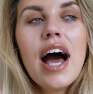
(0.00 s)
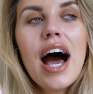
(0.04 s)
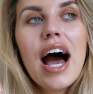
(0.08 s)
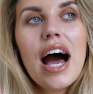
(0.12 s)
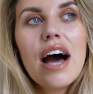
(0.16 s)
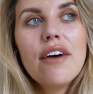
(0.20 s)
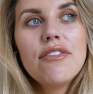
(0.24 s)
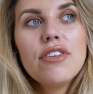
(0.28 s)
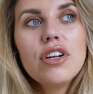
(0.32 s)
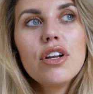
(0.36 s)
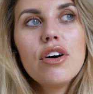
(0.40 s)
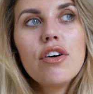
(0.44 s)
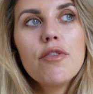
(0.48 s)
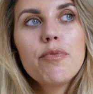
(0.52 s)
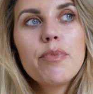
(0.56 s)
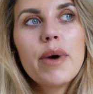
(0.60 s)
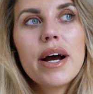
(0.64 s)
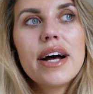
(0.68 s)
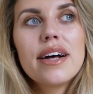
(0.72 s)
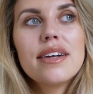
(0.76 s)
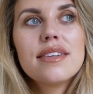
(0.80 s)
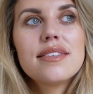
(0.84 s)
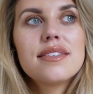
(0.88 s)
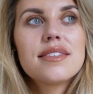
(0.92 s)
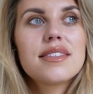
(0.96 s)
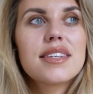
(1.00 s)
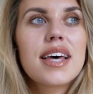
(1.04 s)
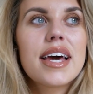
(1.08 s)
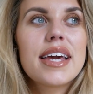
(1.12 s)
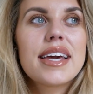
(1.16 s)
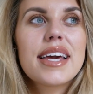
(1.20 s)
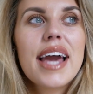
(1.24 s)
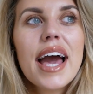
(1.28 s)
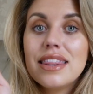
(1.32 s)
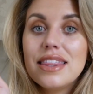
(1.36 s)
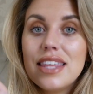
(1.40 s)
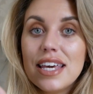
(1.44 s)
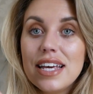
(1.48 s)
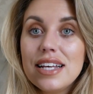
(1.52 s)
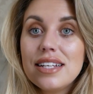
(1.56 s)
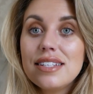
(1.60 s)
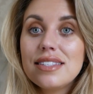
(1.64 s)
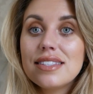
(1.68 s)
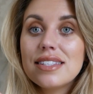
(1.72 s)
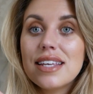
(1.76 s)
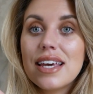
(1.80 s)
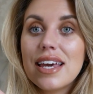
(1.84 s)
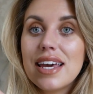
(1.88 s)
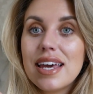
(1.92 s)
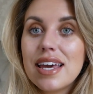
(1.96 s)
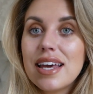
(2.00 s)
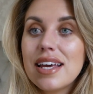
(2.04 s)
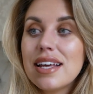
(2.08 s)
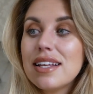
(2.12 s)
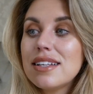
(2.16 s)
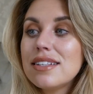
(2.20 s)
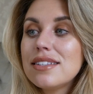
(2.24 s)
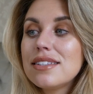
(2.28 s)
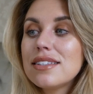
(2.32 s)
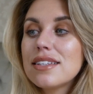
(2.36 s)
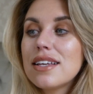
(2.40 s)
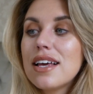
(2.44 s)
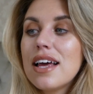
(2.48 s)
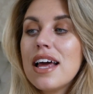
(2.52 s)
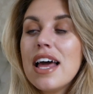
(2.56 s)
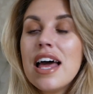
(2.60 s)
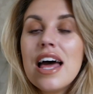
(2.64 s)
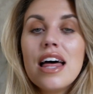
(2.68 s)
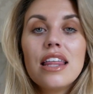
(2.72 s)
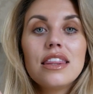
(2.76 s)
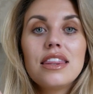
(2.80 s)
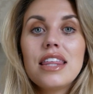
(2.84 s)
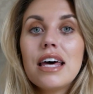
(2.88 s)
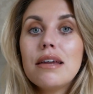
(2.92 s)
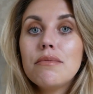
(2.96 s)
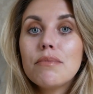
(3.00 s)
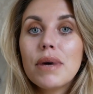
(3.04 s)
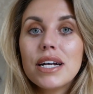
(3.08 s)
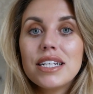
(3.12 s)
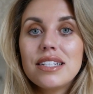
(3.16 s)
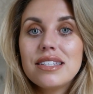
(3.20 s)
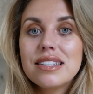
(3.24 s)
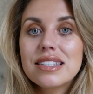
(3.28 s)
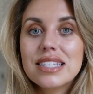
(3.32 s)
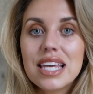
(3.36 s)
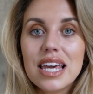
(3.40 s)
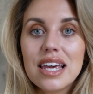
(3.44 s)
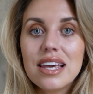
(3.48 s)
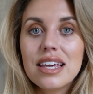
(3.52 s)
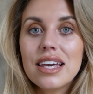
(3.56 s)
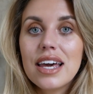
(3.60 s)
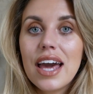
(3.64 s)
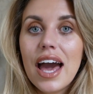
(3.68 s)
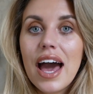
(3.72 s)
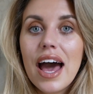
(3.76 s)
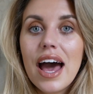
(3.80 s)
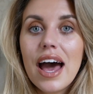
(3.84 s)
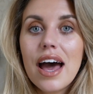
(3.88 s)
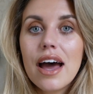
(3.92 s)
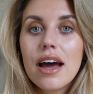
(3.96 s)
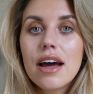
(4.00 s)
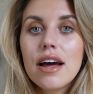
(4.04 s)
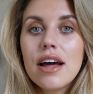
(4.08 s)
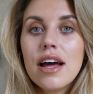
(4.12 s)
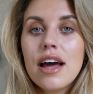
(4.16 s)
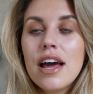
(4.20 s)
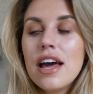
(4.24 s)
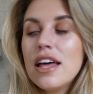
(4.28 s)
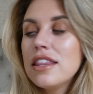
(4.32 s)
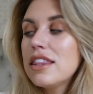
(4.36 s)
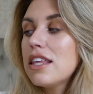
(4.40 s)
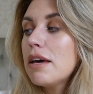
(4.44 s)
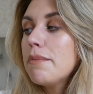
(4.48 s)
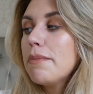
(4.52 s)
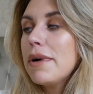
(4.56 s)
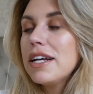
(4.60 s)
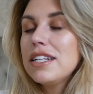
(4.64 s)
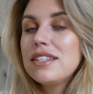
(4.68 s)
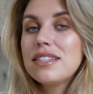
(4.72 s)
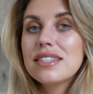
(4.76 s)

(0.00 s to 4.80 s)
I have a lot of brands like this is, then my skincare, then my